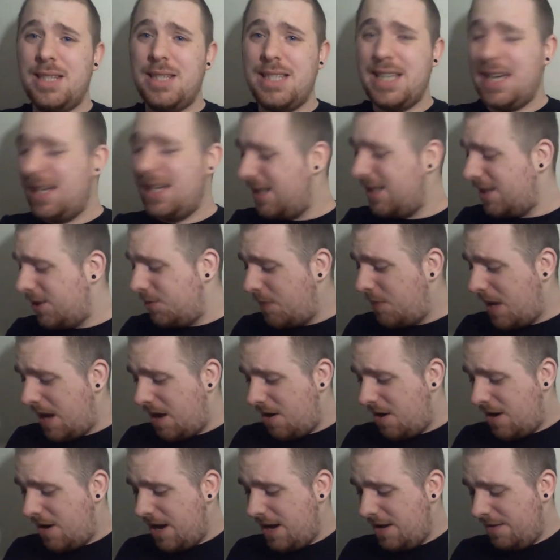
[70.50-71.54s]
taste's
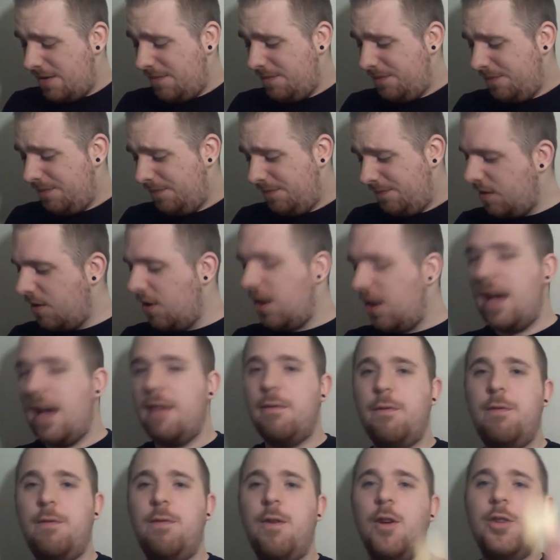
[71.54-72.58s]
better, eh? They're like
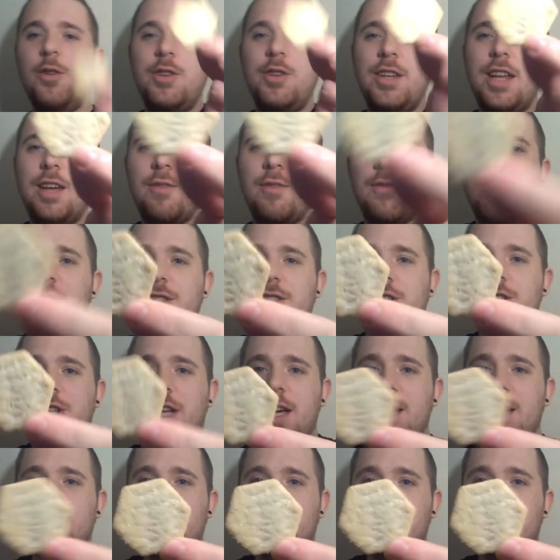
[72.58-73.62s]
fun different
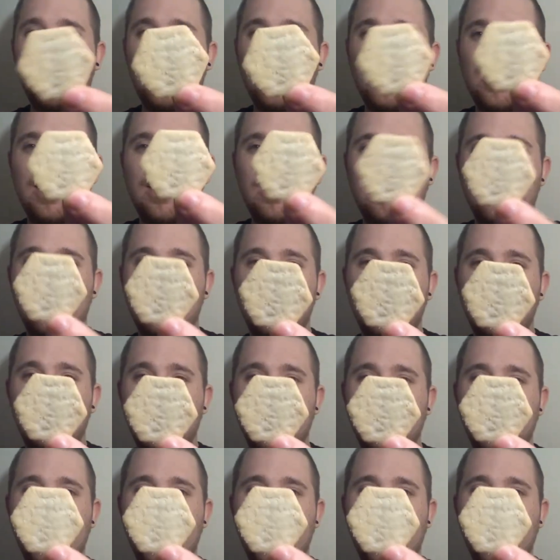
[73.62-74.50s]
shapes. I got... Is